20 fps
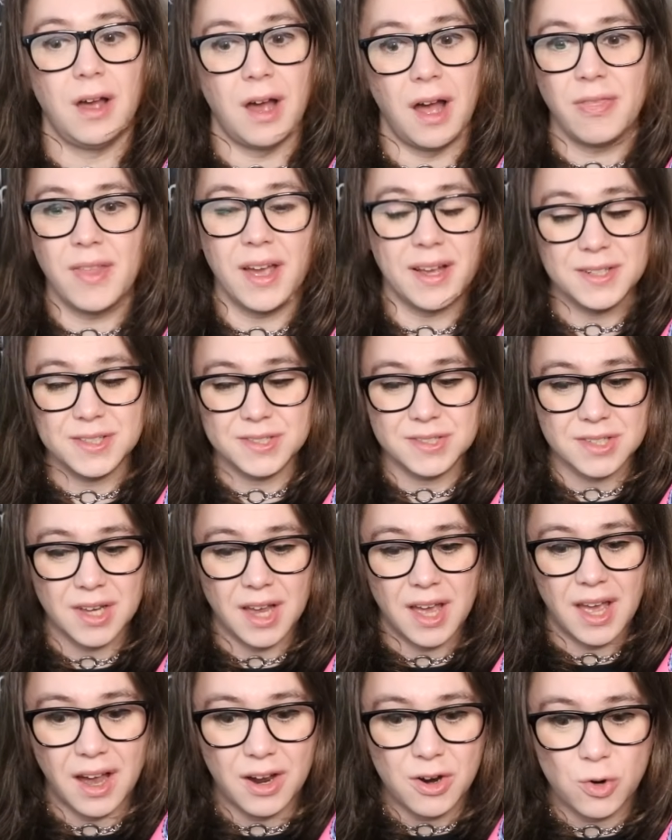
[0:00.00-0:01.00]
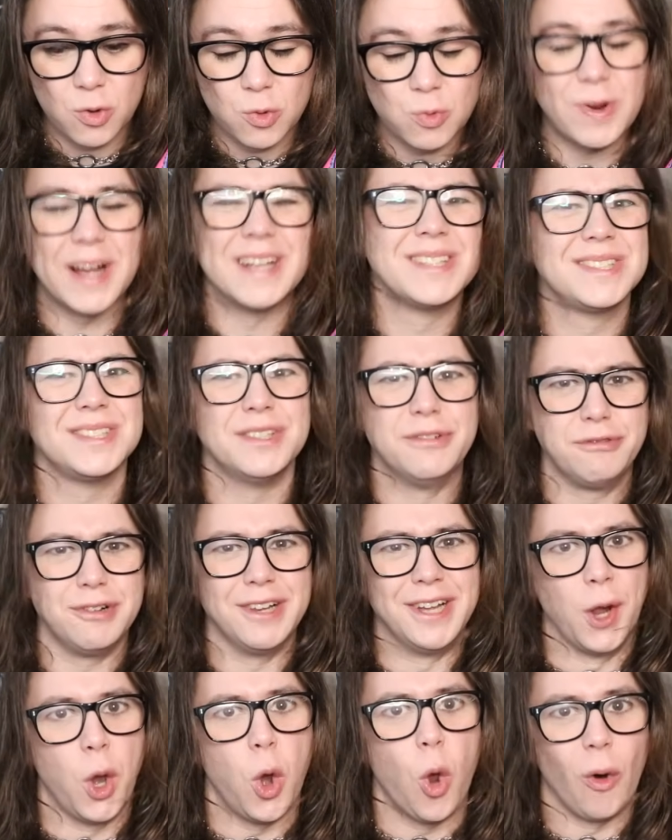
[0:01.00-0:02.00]
And that is
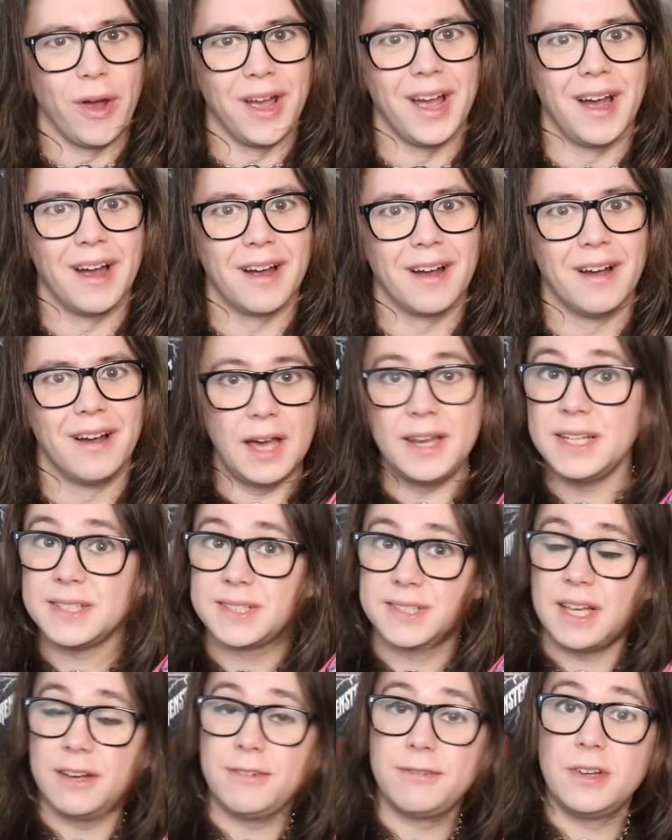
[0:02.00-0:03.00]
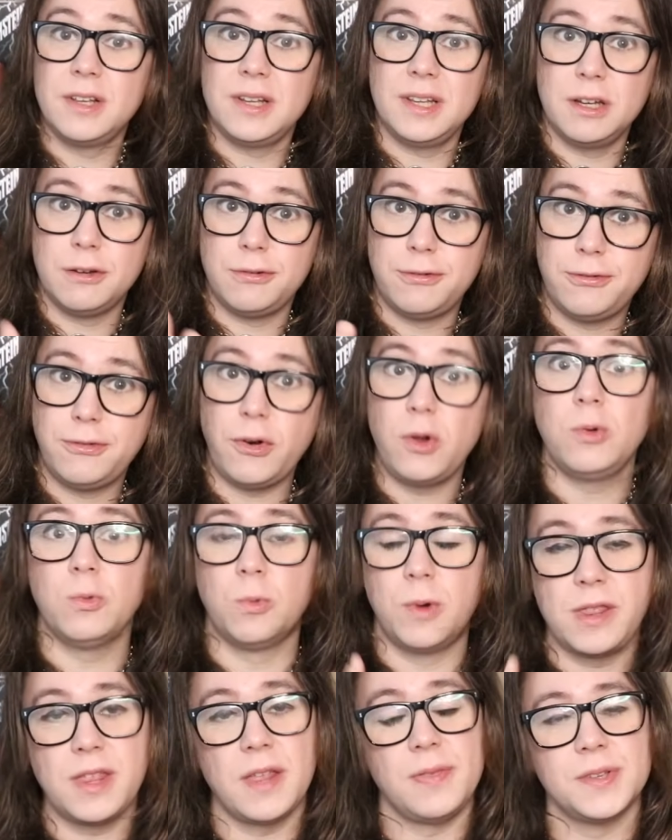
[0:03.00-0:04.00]
aggressively annoying. And it's definitely a fault
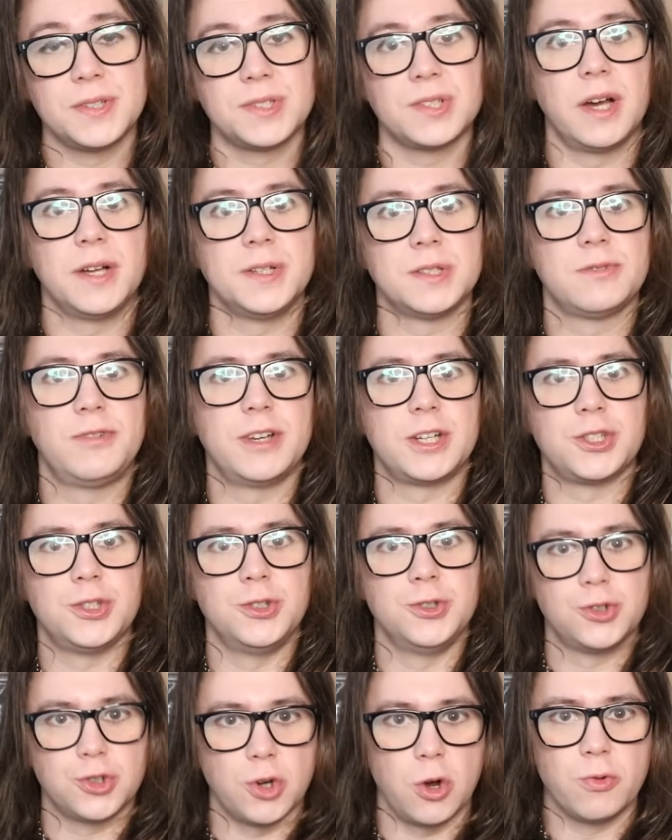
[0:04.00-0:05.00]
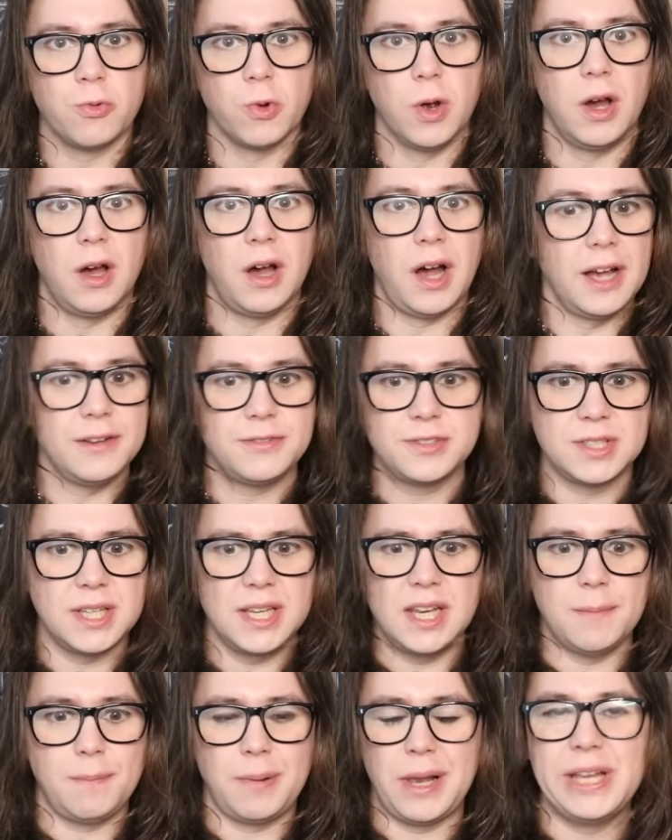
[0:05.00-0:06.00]
within the science fiction genre. I've
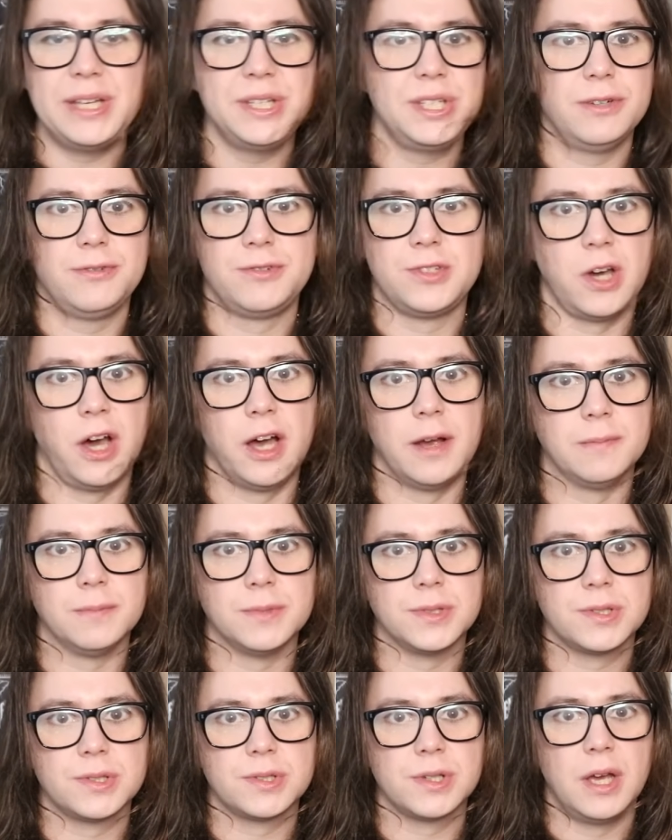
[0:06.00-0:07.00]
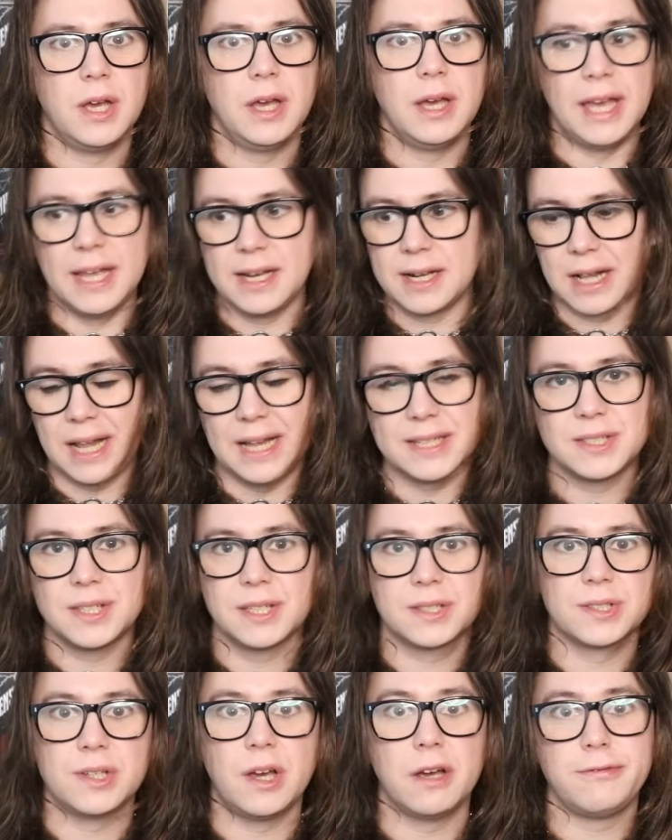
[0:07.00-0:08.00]
seen it plenty of times in
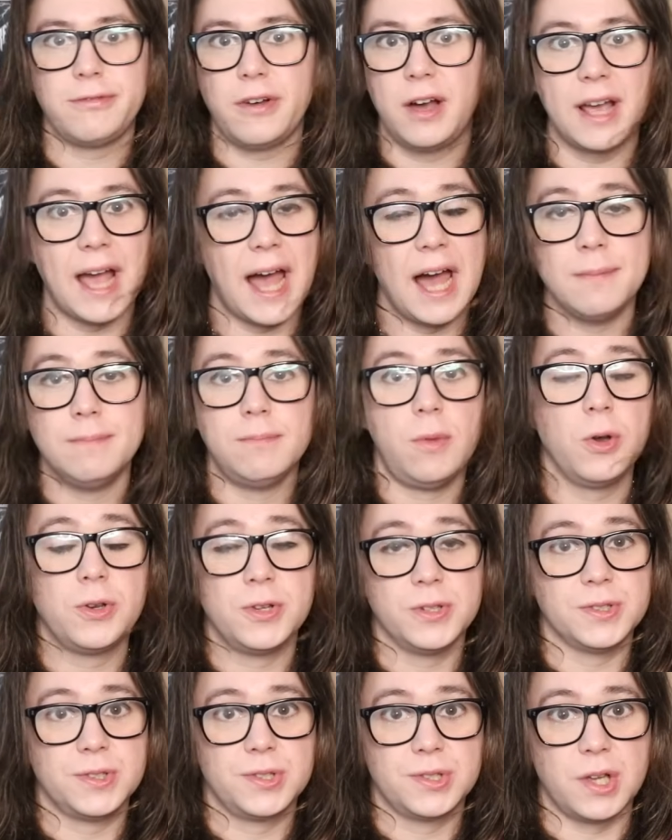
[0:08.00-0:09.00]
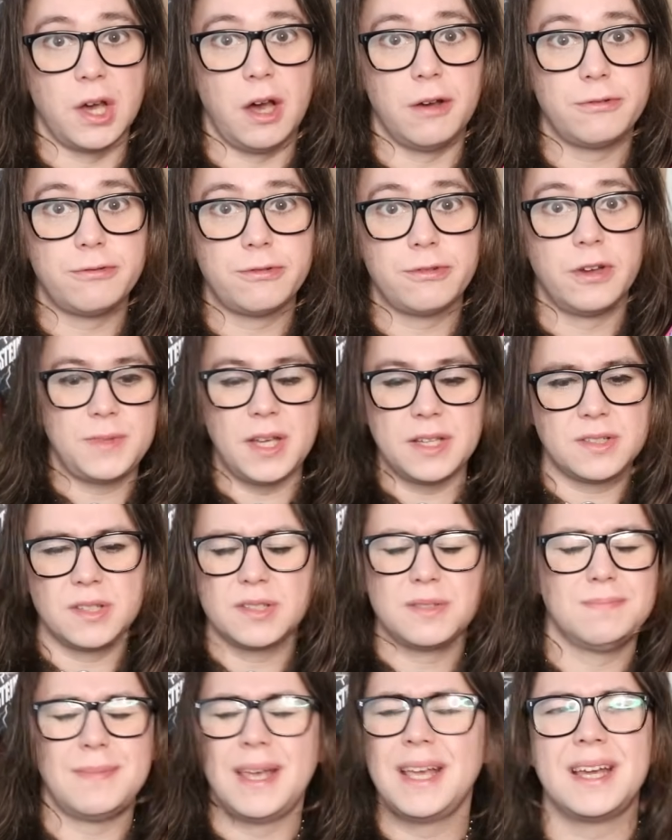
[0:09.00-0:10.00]
classic sci-fi and modern stuff. That
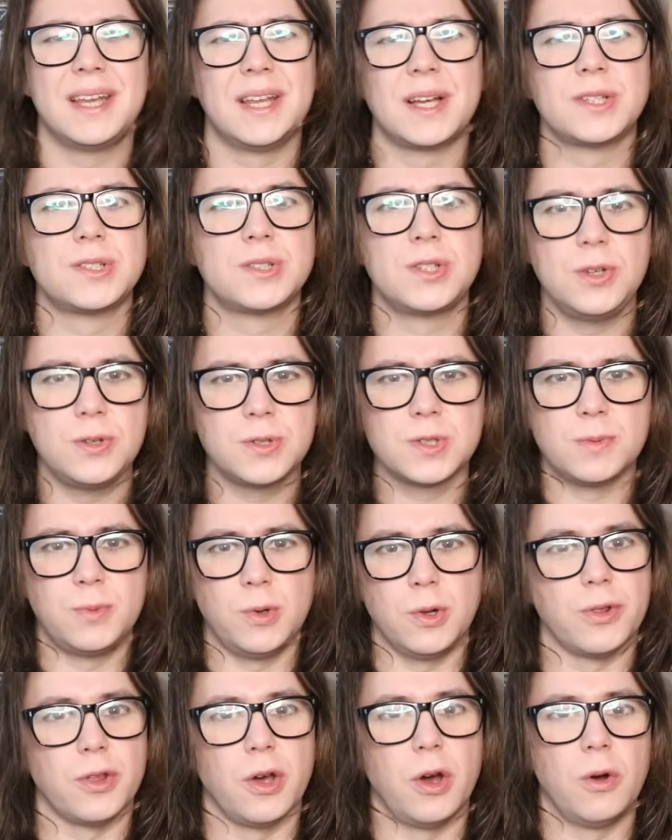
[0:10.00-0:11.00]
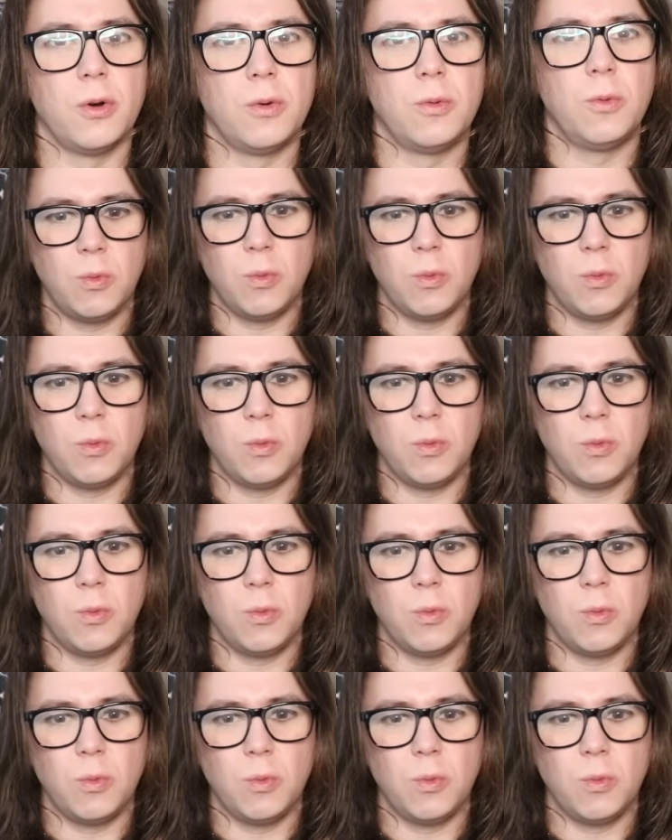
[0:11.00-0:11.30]
doesn't make it excusable, though.